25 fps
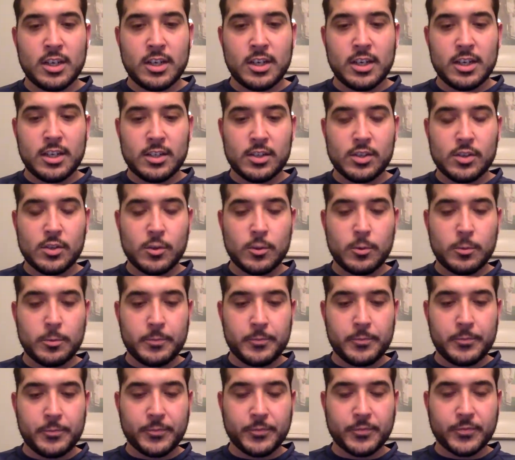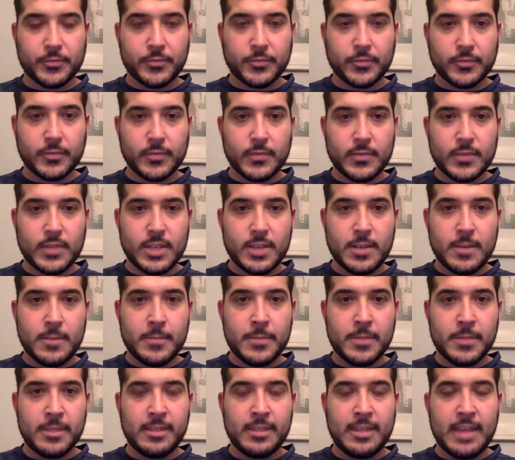And so
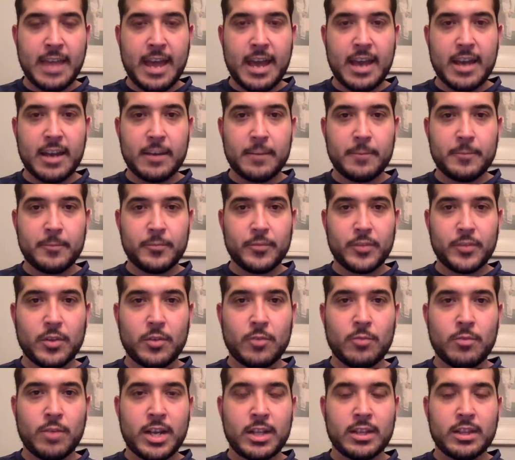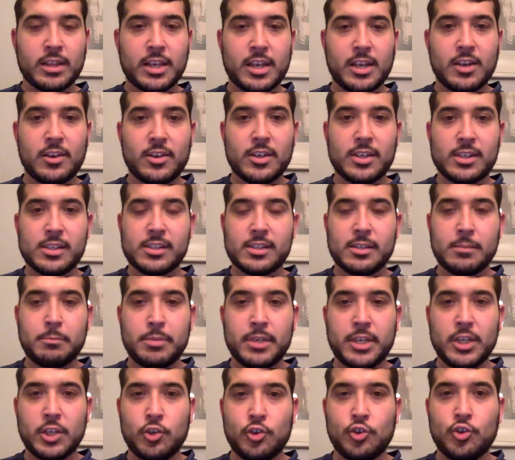that right there is the
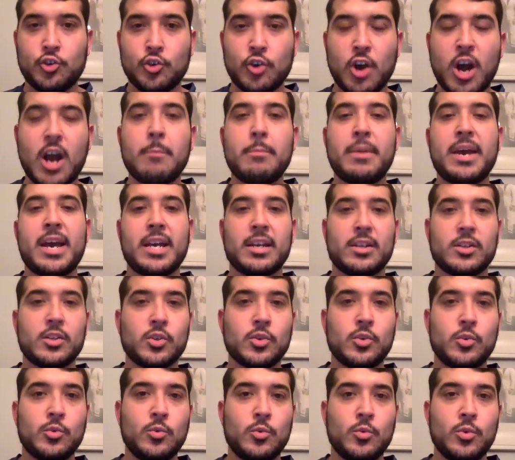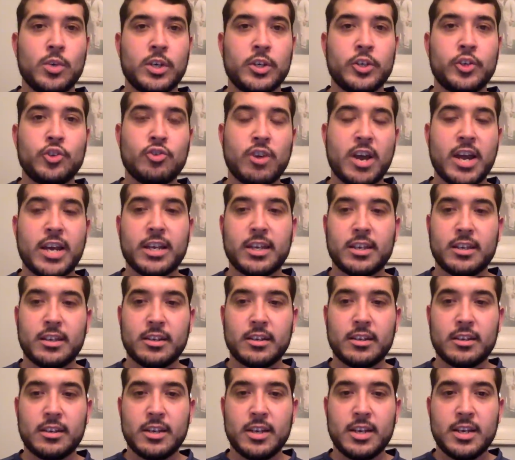big drawback to a dry
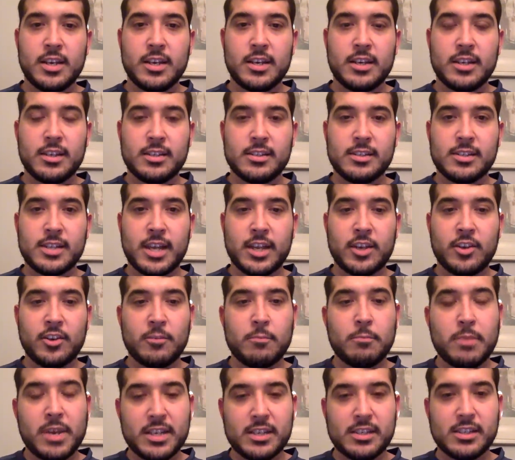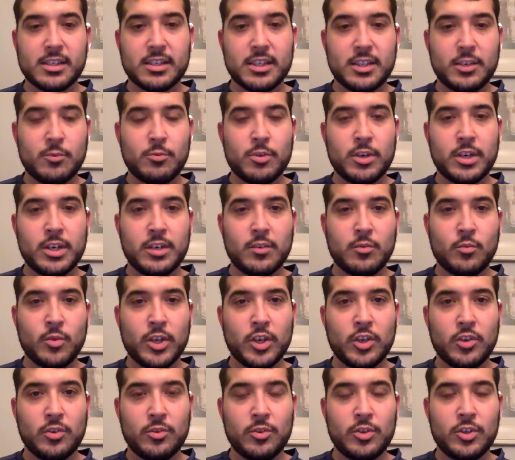kit, is that you're basically running,
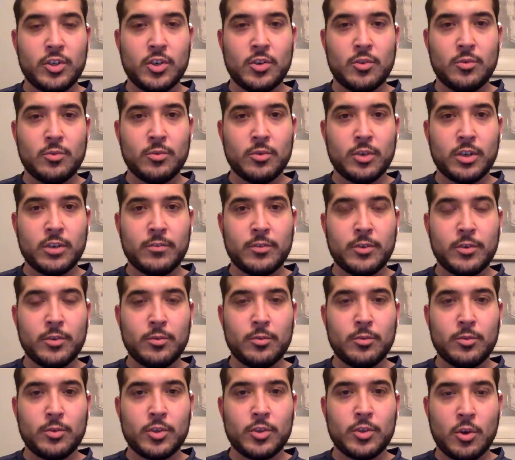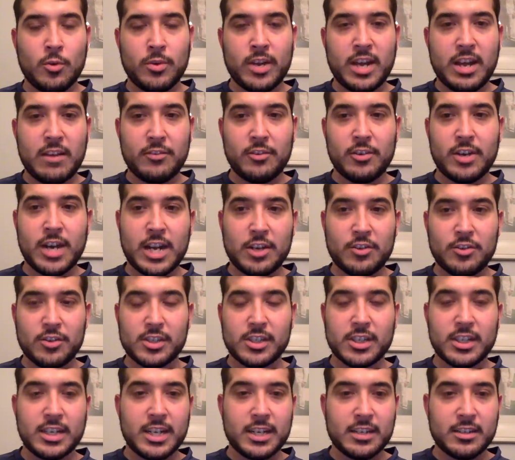if you don't have your
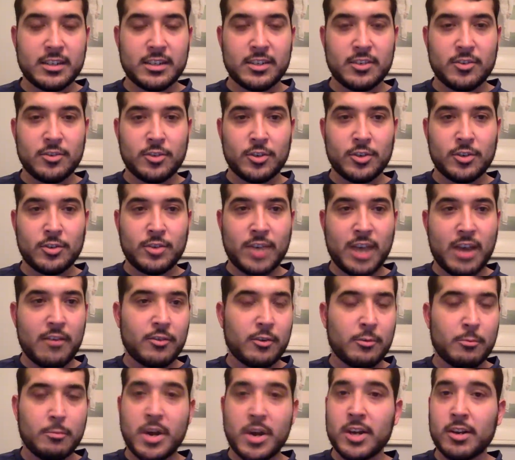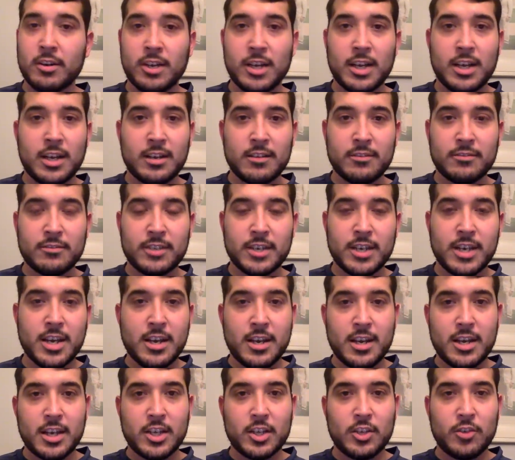nitrous connected, or you have your bottle off
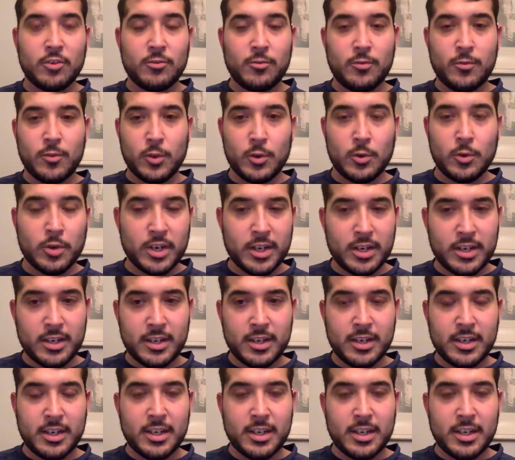and you floor it,